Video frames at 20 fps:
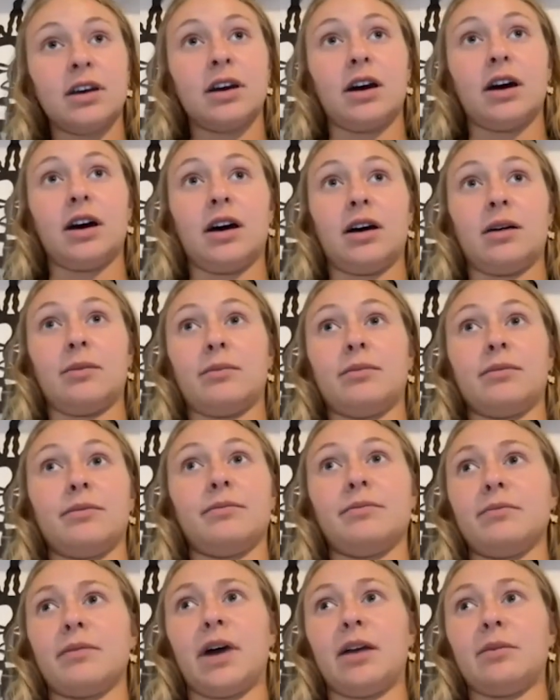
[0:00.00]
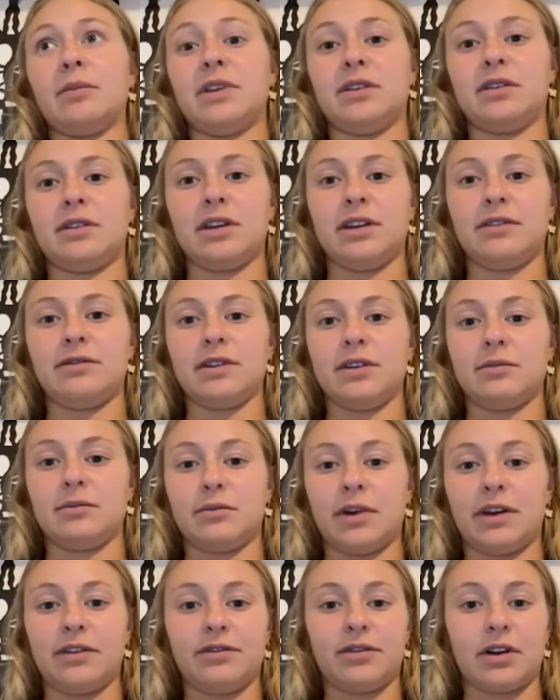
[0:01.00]
I mean, even
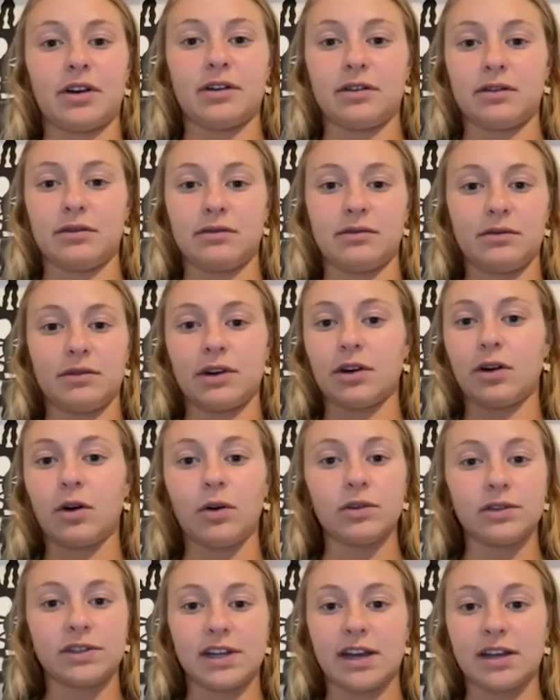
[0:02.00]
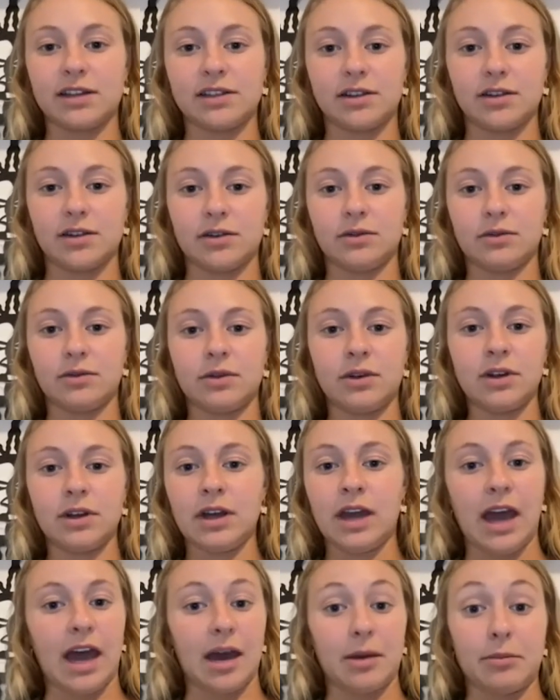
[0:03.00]
my friend Nicole Sasso
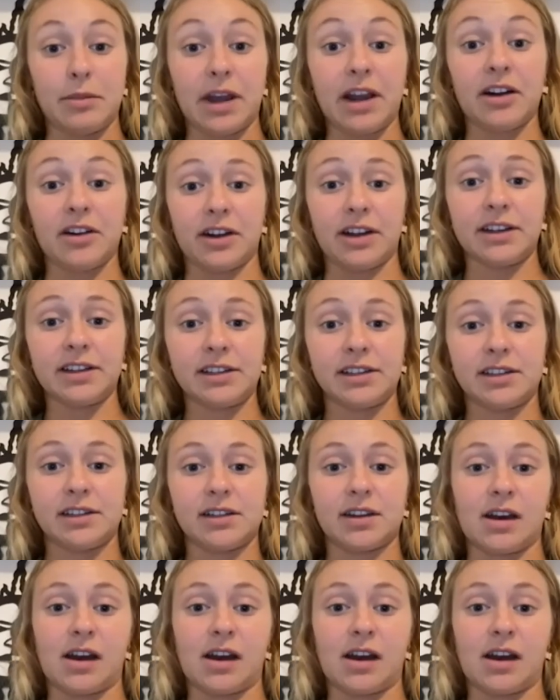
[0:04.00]
at Marist,